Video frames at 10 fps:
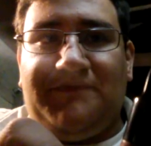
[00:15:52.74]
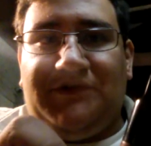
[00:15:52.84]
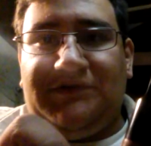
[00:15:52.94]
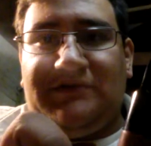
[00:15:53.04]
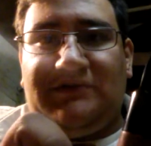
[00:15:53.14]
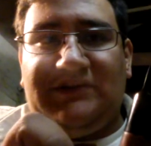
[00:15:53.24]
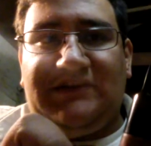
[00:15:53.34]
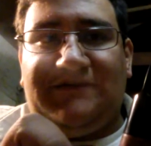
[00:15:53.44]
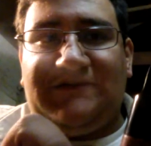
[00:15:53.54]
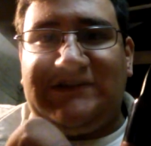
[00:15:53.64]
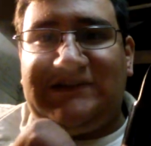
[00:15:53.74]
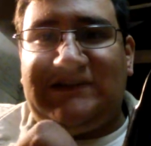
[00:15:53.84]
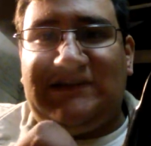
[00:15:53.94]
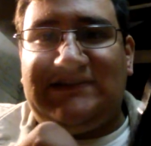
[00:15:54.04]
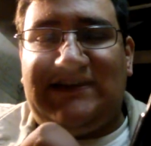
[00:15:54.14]
Only difference is
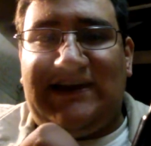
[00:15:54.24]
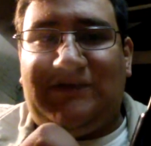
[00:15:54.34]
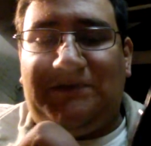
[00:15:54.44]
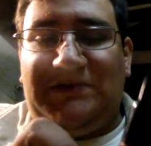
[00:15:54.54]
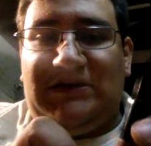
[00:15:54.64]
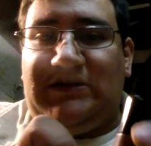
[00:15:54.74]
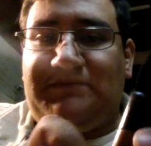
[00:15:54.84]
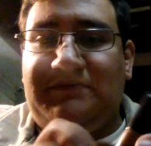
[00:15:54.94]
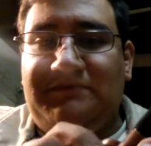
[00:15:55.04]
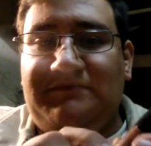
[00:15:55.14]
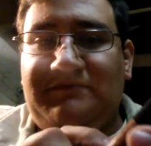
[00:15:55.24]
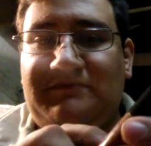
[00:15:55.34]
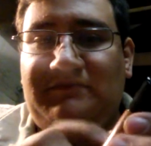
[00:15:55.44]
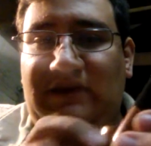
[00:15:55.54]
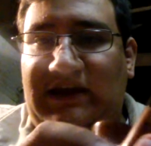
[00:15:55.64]
it doesn't have the P lip,
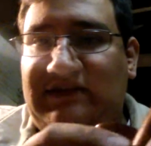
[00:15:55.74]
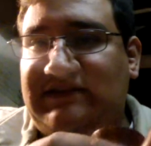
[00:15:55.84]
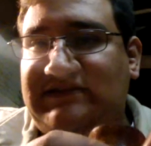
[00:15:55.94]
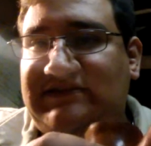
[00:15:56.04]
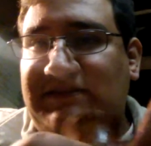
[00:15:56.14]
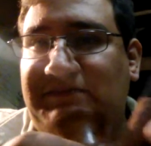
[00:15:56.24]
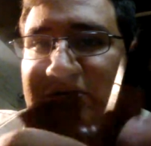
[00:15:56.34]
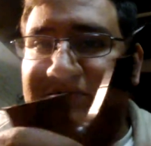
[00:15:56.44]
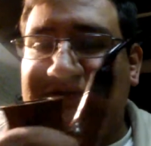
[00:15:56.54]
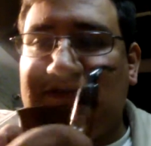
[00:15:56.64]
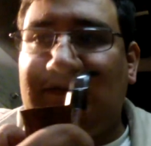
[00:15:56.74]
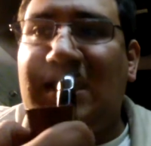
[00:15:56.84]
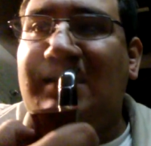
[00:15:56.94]
and it doesn't say Peterson.